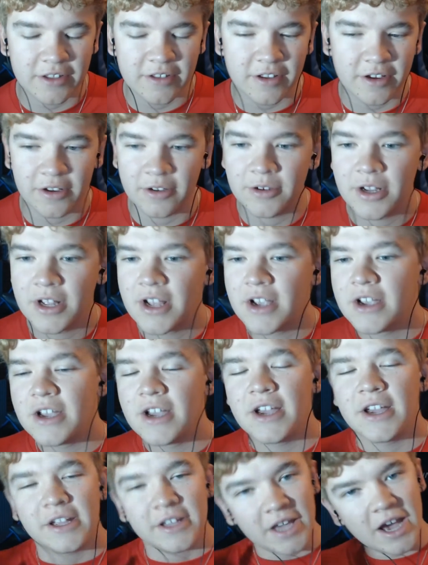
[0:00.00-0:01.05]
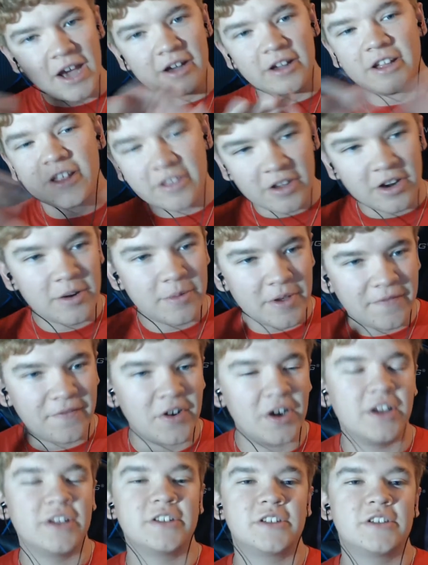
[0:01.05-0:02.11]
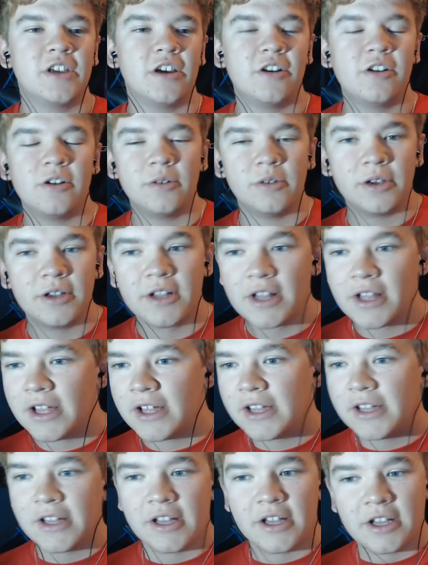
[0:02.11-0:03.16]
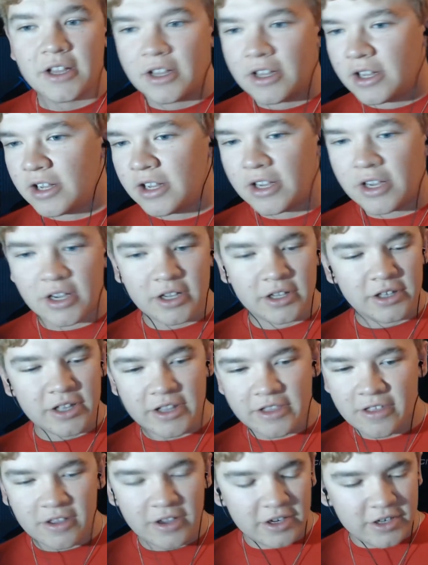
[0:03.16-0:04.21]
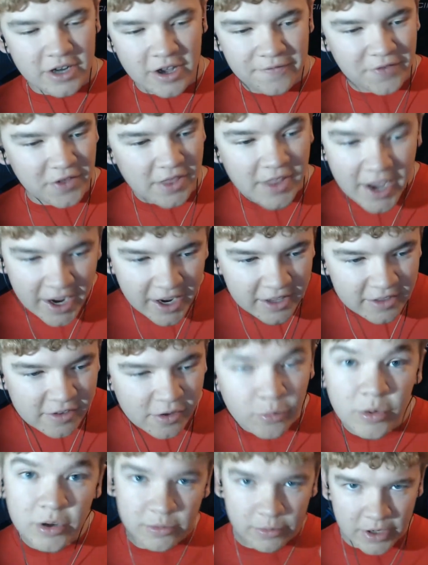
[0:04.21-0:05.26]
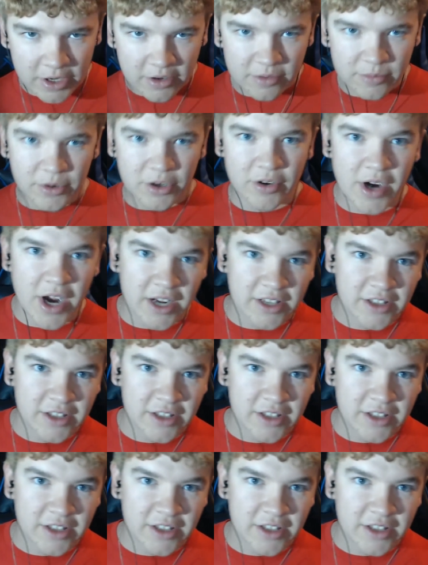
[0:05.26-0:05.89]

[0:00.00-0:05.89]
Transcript: So yeah, it's gonna be fun. So uh, let's enough of that. So what are we gonna be reacting